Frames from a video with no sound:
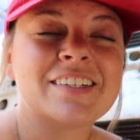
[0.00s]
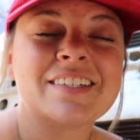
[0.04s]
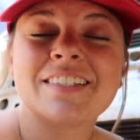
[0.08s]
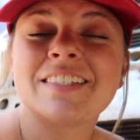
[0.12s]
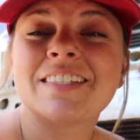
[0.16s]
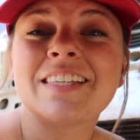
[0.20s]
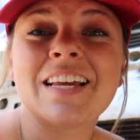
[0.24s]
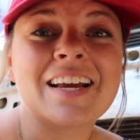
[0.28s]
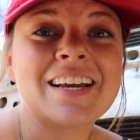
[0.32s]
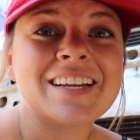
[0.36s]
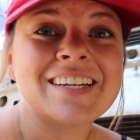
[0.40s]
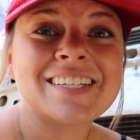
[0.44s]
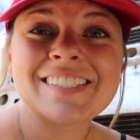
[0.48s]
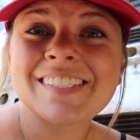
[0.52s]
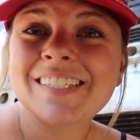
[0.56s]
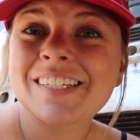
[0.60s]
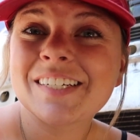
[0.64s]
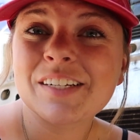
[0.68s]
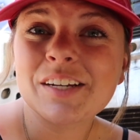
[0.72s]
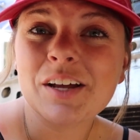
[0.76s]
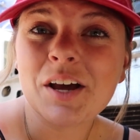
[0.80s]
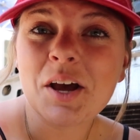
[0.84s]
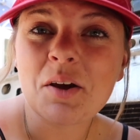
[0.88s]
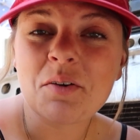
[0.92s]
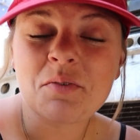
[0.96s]
sand it
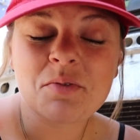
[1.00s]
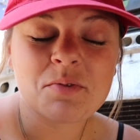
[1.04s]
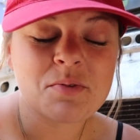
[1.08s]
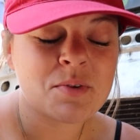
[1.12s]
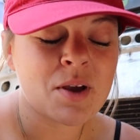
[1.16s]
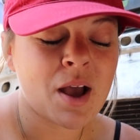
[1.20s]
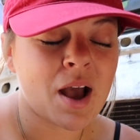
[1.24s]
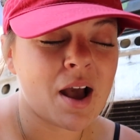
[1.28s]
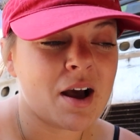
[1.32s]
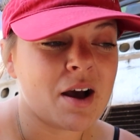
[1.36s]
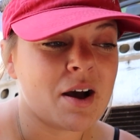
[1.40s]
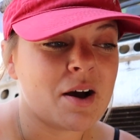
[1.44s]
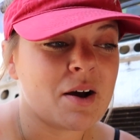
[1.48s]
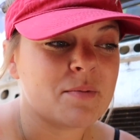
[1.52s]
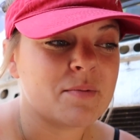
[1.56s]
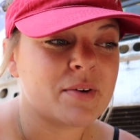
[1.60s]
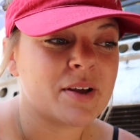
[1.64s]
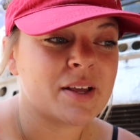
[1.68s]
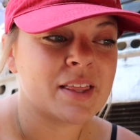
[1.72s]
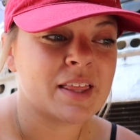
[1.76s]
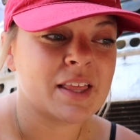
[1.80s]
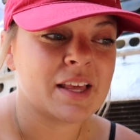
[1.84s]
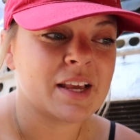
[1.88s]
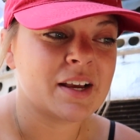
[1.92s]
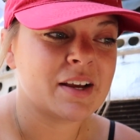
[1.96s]
enough.
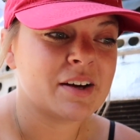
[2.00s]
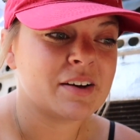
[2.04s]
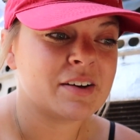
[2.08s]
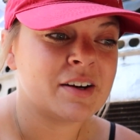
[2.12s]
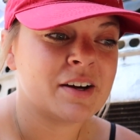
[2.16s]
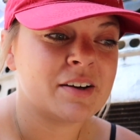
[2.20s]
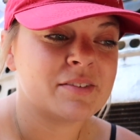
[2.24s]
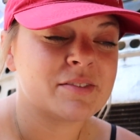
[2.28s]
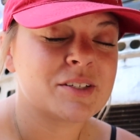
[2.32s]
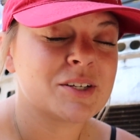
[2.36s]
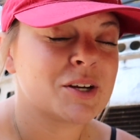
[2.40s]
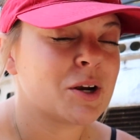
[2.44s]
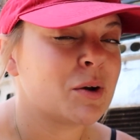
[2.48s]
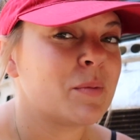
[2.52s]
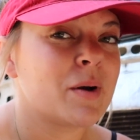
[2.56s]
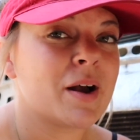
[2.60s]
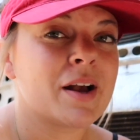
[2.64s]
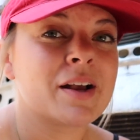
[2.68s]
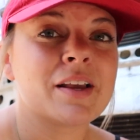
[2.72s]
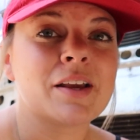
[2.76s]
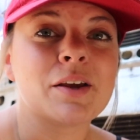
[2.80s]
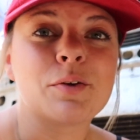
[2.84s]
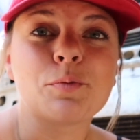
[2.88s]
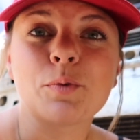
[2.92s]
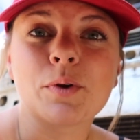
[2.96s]
I think I'll have to go
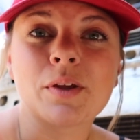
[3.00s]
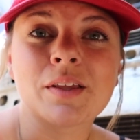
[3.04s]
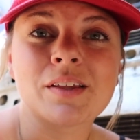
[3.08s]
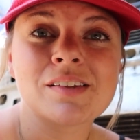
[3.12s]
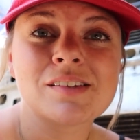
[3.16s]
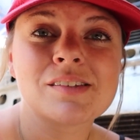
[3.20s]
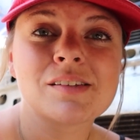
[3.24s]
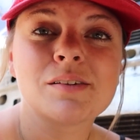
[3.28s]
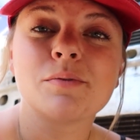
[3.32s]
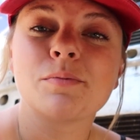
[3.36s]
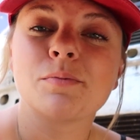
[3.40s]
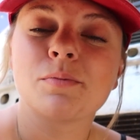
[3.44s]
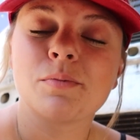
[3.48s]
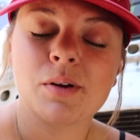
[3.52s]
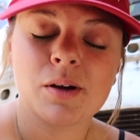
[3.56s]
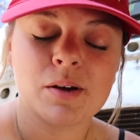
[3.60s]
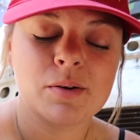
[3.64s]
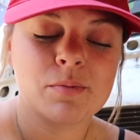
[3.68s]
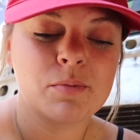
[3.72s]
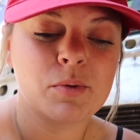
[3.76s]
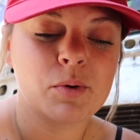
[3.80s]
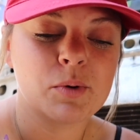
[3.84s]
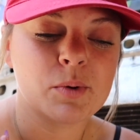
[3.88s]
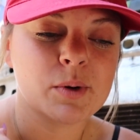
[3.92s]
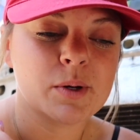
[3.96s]
back in with some
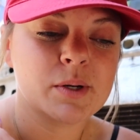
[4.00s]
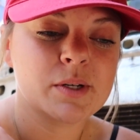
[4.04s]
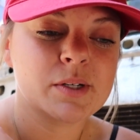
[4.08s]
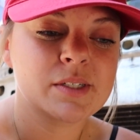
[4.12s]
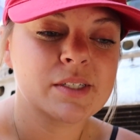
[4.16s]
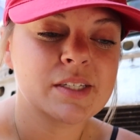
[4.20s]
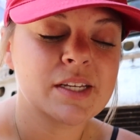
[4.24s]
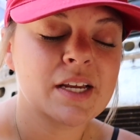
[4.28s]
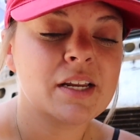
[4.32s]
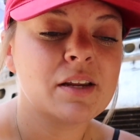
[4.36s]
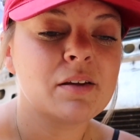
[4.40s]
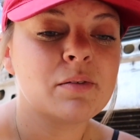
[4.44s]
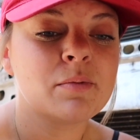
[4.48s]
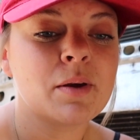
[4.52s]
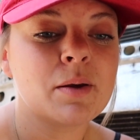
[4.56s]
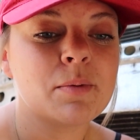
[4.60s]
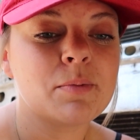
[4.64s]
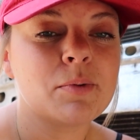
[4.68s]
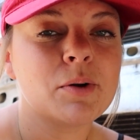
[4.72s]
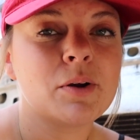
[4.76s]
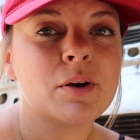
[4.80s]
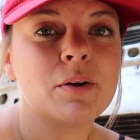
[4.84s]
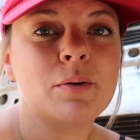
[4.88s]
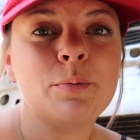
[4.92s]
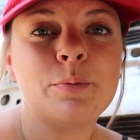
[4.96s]
more sanding
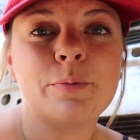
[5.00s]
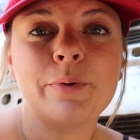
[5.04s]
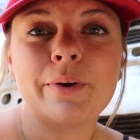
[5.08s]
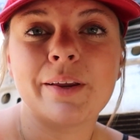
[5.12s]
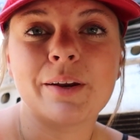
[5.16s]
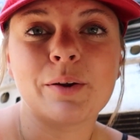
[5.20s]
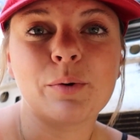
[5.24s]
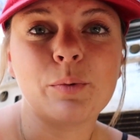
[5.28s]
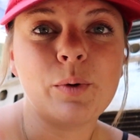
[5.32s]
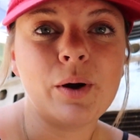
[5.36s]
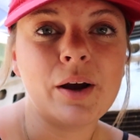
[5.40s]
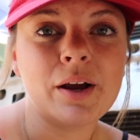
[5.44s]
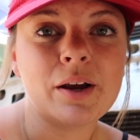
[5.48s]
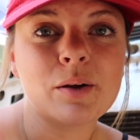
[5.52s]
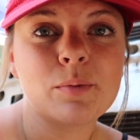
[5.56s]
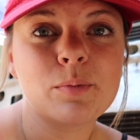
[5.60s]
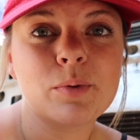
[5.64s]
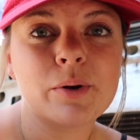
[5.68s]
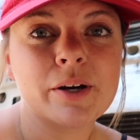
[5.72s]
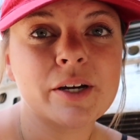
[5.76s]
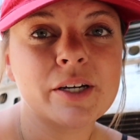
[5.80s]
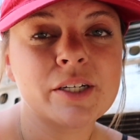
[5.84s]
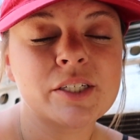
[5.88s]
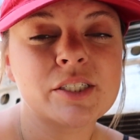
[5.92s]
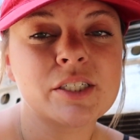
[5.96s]
paper and a wire
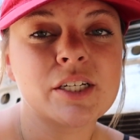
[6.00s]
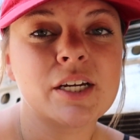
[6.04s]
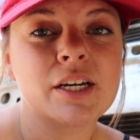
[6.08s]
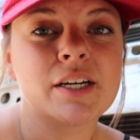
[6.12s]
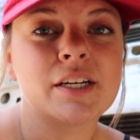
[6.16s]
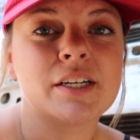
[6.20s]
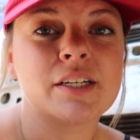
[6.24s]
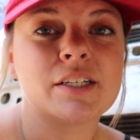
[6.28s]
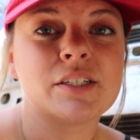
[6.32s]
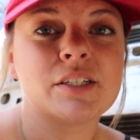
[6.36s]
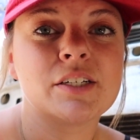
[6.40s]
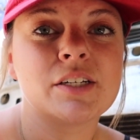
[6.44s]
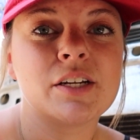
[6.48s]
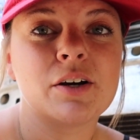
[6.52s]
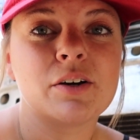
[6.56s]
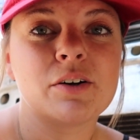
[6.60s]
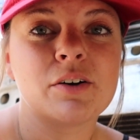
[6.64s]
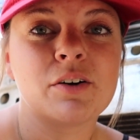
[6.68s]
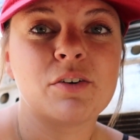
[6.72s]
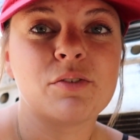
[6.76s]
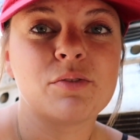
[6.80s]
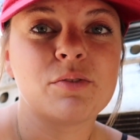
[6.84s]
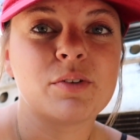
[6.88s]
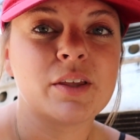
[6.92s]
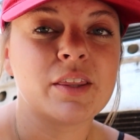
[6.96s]
brush, and
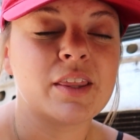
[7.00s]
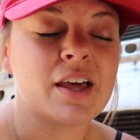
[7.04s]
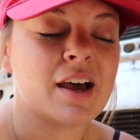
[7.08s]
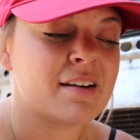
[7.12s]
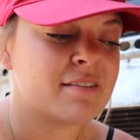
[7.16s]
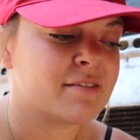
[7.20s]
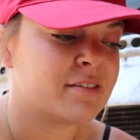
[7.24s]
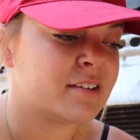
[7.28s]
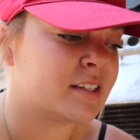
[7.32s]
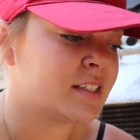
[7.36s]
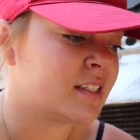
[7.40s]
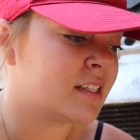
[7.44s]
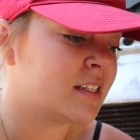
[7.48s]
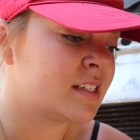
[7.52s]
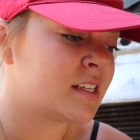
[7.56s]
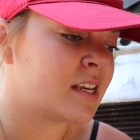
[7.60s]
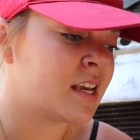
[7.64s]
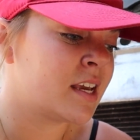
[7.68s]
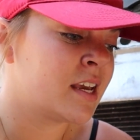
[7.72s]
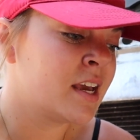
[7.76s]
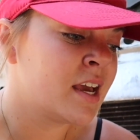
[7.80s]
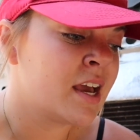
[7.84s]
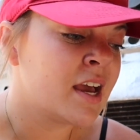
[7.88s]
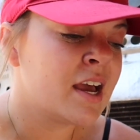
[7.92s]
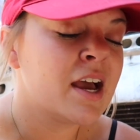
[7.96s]
hopefully that fixes
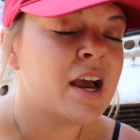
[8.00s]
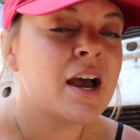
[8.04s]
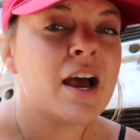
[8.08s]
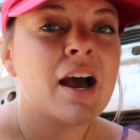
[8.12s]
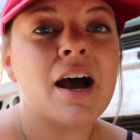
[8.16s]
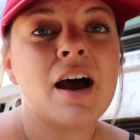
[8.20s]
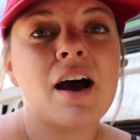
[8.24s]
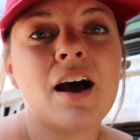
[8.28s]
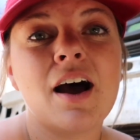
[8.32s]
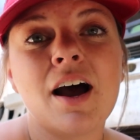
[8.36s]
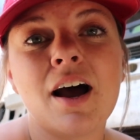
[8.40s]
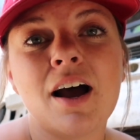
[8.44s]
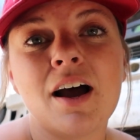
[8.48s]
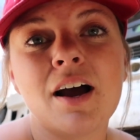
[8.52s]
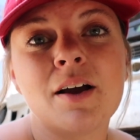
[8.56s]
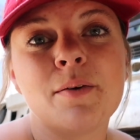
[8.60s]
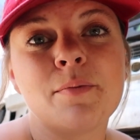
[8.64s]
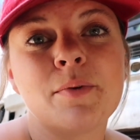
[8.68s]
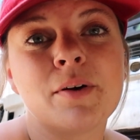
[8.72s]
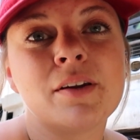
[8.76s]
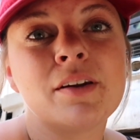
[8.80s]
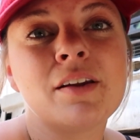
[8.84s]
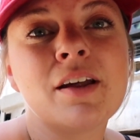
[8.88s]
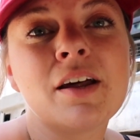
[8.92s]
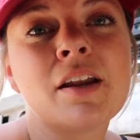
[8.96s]
it.
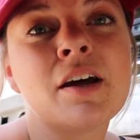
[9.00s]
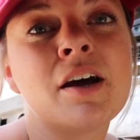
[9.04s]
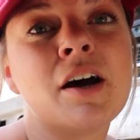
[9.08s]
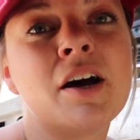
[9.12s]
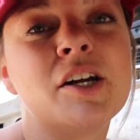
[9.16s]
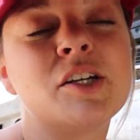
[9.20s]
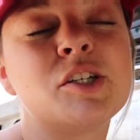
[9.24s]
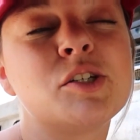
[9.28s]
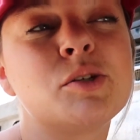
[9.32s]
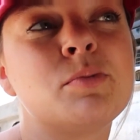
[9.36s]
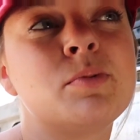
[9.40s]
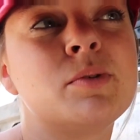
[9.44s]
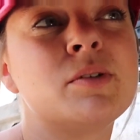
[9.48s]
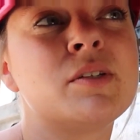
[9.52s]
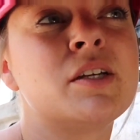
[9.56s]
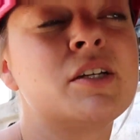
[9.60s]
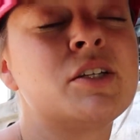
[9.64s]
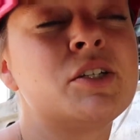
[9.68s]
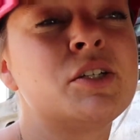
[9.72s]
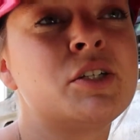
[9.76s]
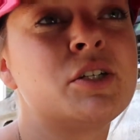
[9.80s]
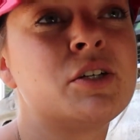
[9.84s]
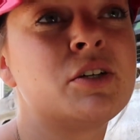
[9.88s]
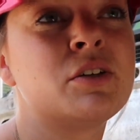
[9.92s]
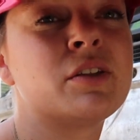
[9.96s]
I'm not
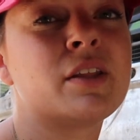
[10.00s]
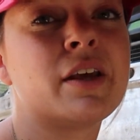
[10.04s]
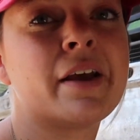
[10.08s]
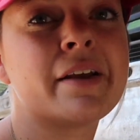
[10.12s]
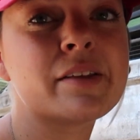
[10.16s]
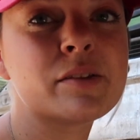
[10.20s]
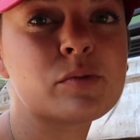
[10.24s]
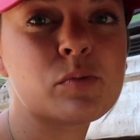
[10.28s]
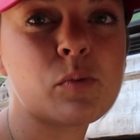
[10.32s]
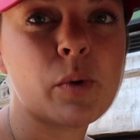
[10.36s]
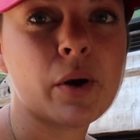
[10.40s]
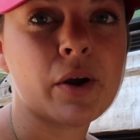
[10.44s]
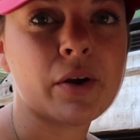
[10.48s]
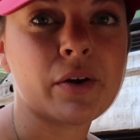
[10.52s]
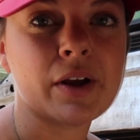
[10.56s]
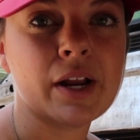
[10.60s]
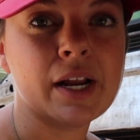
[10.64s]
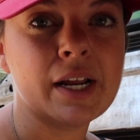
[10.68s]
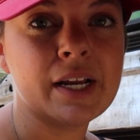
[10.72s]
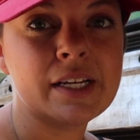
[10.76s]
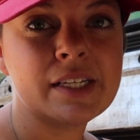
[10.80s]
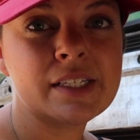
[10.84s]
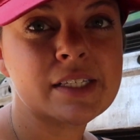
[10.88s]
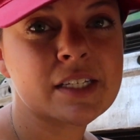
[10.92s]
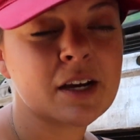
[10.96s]
100% sure that's where
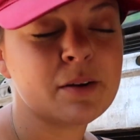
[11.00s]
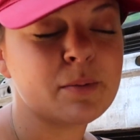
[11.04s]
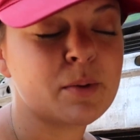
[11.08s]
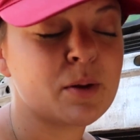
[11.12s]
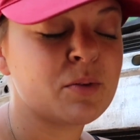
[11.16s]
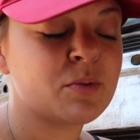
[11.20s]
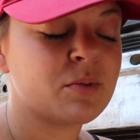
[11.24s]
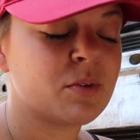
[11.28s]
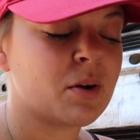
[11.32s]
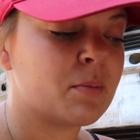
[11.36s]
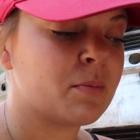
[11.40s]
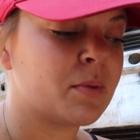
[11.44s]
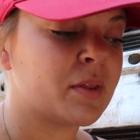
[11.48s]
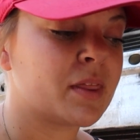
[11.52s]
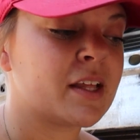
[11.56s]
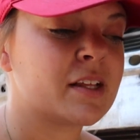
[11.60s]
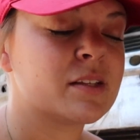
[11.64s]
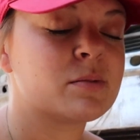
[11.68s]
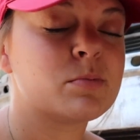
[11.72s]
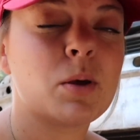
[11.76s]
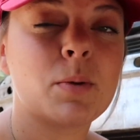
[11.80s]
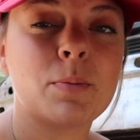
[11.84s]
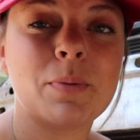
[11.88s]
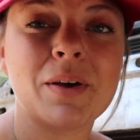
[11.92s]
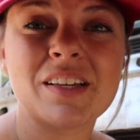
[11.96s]
it is coming from, but
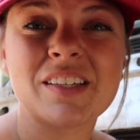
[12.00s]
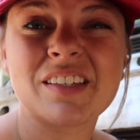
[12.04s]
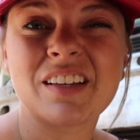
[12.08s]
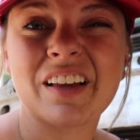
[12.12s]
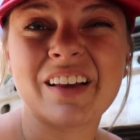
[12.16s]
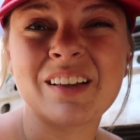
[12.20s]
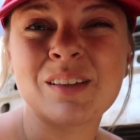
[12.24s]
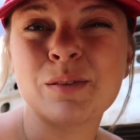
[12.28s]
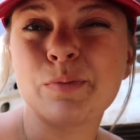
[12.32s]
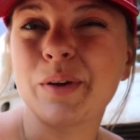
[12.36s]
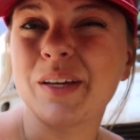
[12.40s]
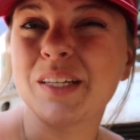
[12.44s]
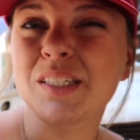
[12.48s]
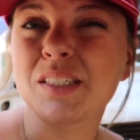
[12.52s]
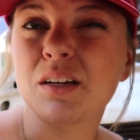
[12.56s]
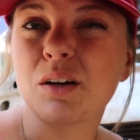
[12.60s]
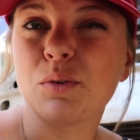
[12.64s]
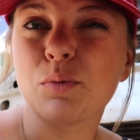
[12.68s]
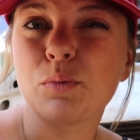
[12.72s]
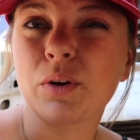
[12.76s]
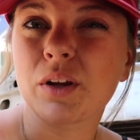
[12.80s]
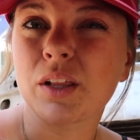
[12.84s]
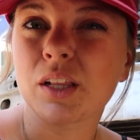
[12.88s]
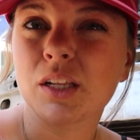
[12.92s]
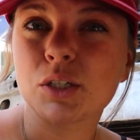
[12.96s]
that's my best guess based
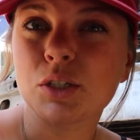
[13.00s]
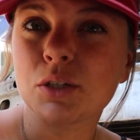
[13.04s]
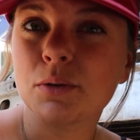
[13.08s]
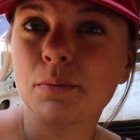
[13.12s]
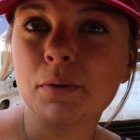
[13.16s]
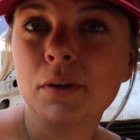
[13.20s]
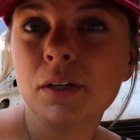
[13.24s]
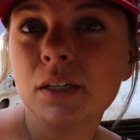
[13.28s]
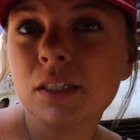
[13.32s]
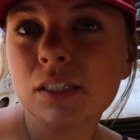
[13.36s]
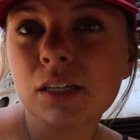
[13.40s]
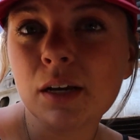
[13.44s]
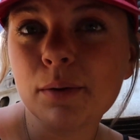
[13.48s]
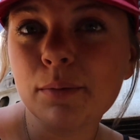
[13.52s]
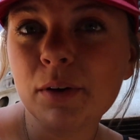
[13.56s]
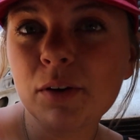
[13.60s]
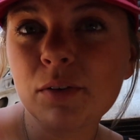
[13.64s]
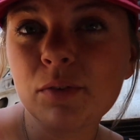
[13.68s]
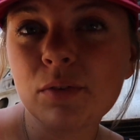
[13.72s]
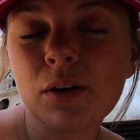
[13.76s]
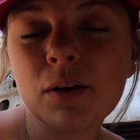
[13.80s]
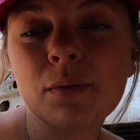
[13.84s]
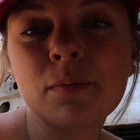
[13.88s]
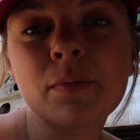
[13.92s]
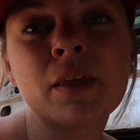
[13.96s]
on where the dripping is coming
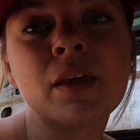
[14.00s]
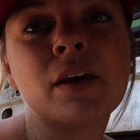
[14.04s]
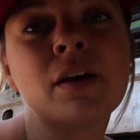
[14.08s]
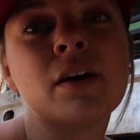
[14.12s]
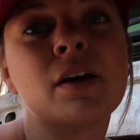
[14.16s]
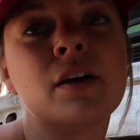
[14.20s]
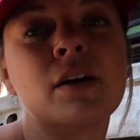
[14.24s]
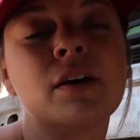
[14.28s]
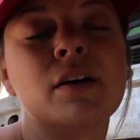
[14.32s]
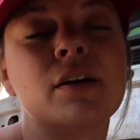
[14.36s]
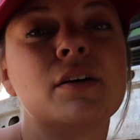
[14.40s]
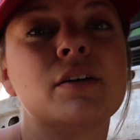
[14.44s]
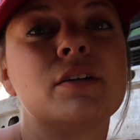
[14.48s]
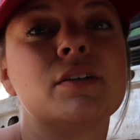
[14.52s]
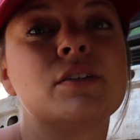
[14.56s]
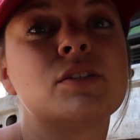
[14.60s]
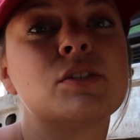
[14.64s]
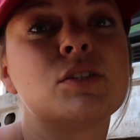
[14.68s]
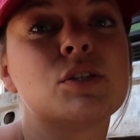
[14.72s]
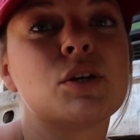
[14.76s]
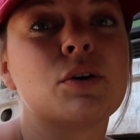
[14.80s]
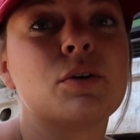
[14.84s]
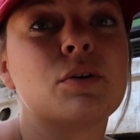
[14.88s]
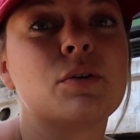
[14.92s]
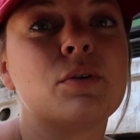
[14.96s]
from.
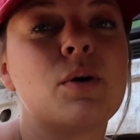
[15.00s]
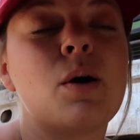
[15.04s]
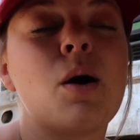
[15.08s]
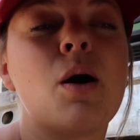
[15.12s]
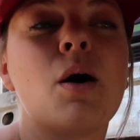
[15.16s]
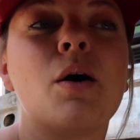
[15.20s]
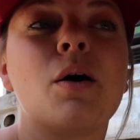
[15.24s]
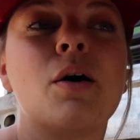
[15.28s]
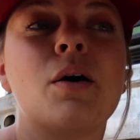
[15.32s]
So